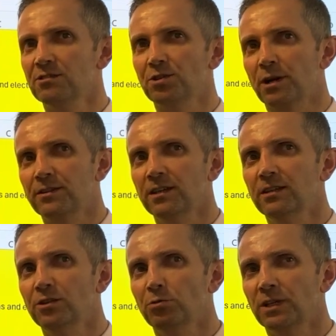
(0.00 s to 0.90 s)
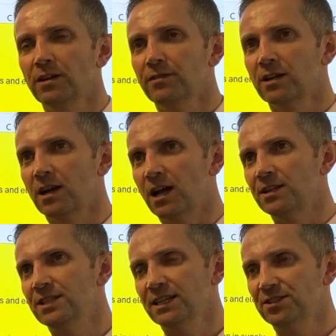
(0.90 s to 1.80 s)
So I think you were given a, a
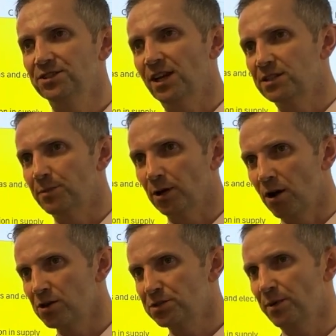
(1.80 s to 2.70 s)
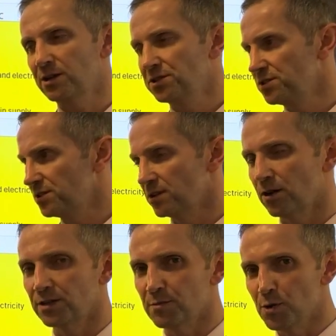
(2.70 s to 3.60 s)
data set about house prices and
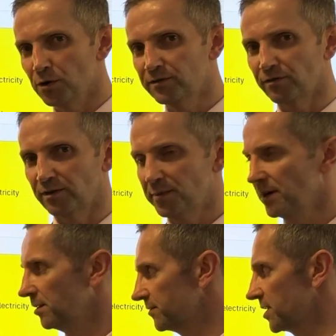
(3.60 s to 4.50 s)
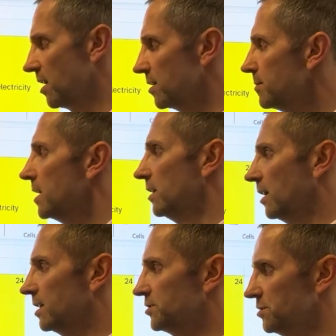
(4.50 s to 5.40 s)
how they moved over a period of time,
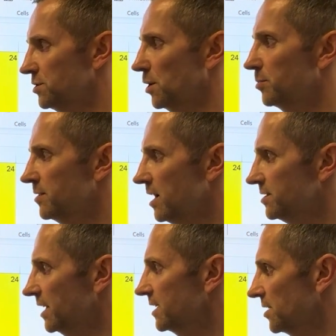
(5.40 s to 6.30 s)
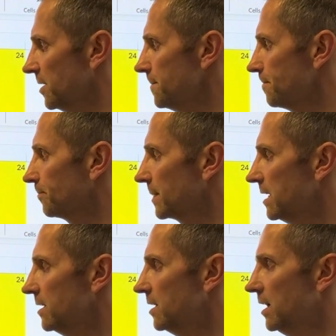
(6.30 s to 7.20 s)
had to interpret that data
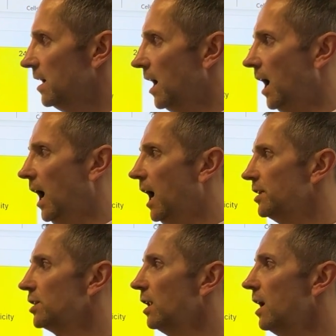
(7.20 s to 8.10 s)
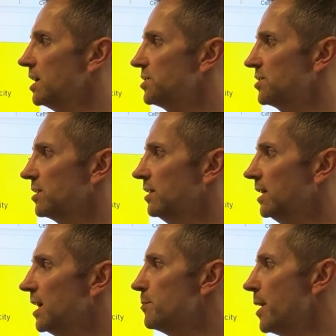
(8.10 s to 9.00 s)
analyze
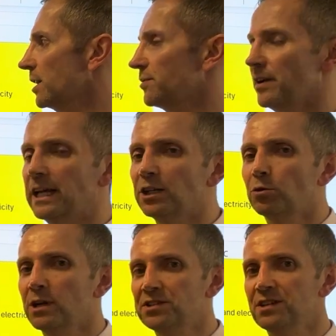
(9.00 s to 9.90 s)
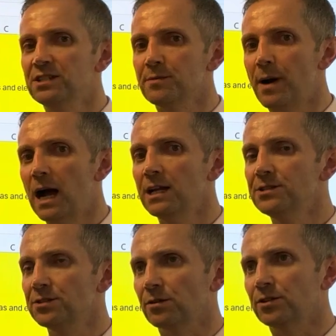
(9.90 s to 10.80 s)
the impact of increasing
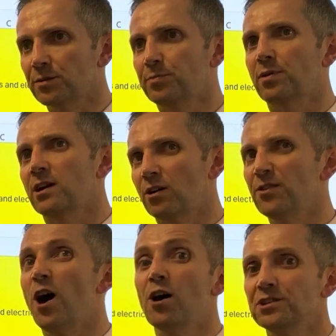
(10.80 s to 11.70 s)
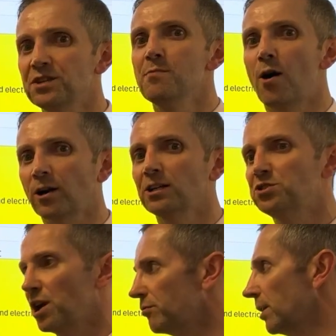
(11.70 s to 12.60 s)
demand on the on the housing market
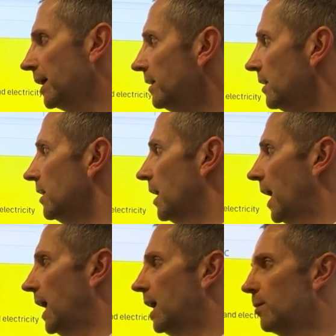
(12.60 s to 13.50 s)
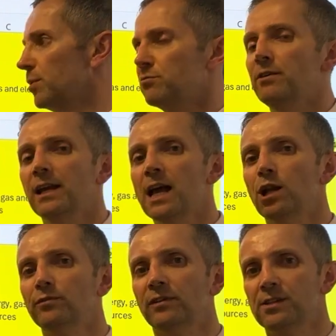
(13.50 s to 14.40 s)
generally, um, but really
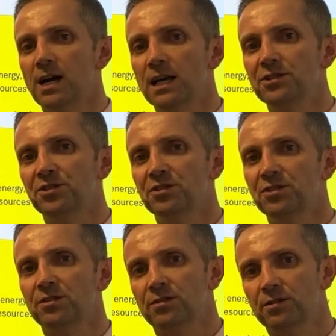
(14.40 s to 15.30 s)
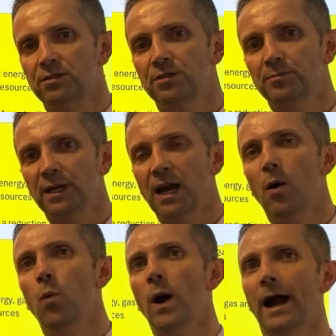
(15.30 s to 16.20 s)
helpful in that instance to, to be
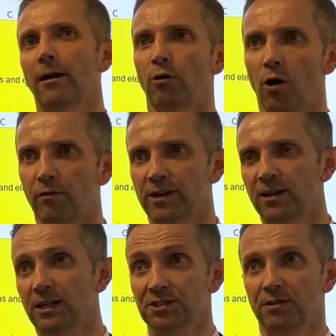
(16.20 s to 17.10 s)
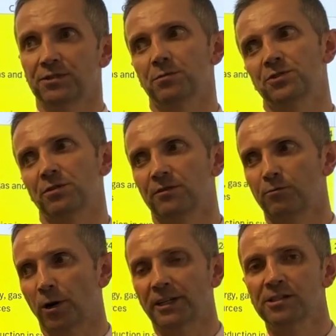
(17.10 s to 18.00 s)
aware of and at least have some sort of
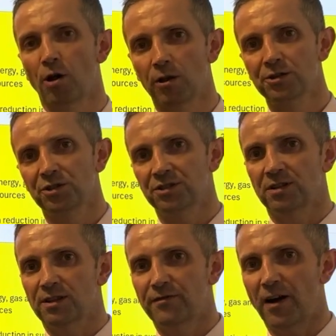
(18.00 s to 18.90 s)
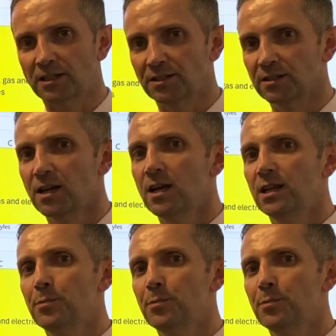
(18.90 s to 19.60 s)
working knowledge as to the fact that the